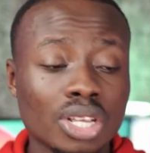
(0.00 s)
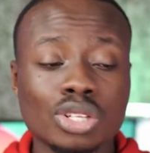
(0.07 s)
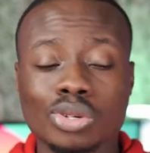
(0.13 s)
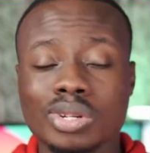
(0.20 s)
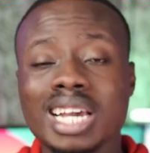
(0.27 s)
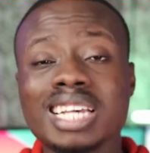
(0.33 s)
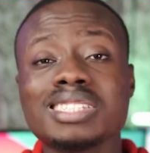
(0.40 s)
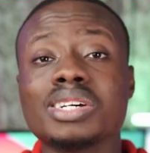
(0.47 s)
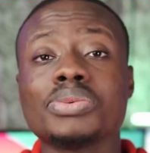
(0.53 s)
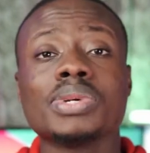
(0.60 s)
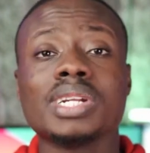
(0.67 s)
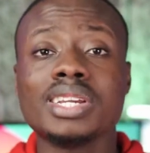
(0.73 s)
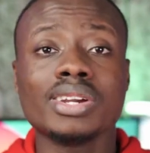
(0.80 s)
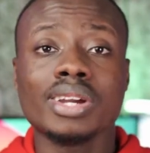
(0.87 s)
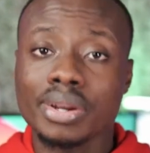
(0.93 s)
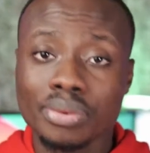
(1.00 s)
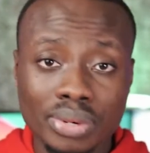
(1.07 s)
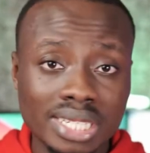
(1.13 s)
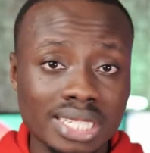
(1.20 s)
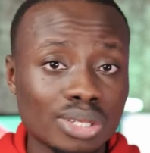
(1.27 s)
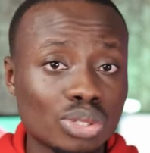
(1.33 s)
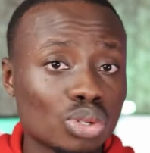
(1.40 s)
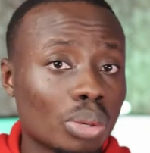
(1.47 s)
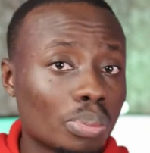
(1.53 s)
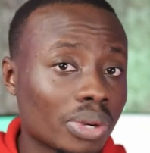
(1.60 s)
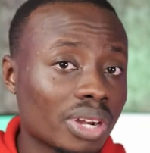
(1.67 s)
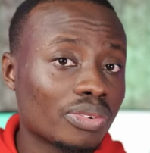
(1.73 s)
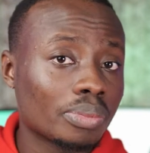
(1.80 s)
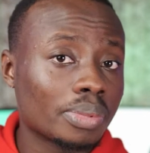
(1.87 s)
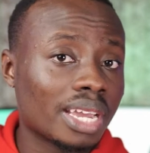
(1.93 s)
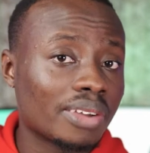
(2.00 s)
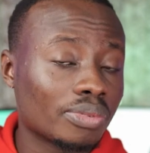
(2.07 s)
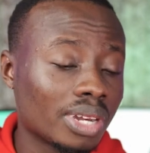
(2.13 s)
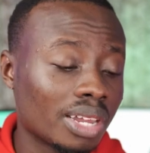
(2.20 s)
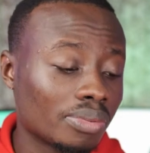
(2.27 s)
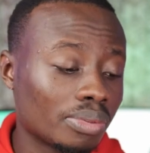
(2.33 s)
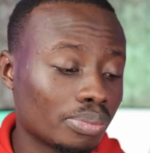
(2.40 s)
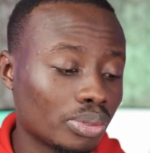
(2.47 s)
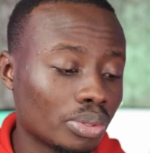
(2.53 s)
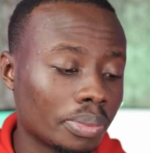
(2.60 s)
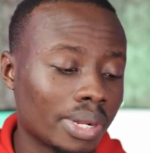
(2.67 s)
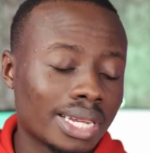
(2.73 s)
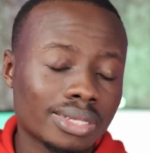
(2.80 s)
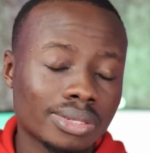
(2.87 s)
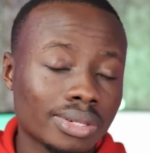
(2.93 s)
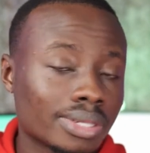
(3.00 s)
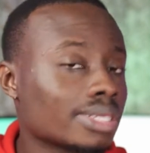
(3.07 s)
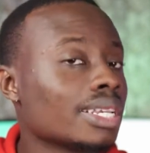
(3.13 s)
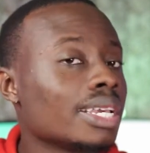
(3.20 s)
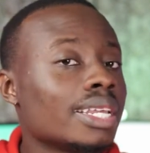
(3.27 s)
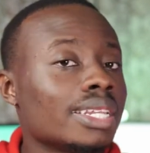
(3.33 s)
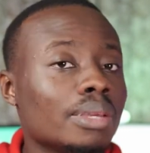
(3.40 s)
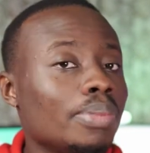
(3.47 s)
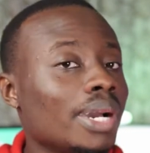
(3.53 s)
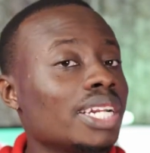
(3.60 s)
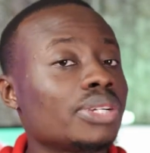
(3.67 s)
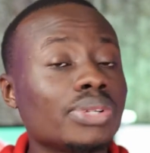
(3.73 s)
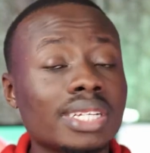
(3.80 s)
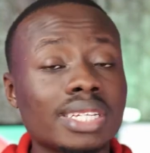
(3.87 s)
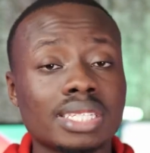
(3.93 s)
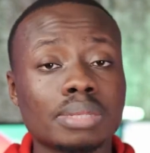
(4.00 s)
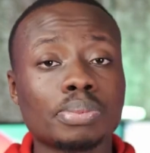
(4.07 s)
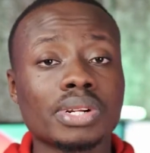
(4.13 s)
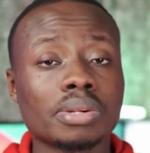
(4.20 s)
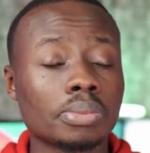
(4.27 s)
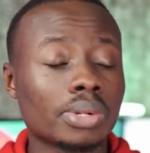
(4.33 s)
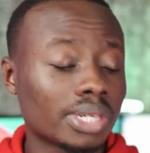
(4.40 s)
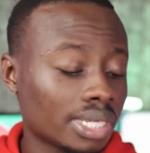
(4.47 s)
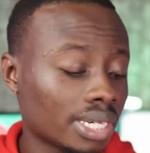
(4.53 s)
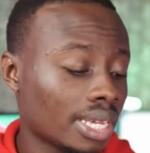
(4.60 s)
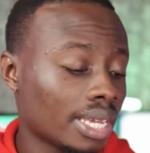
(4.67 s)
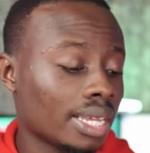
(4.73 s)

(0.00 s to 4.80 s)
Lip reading: So that's not really a reason to upgrade from the iPhone 11 Pro Max, because the battery is pretty much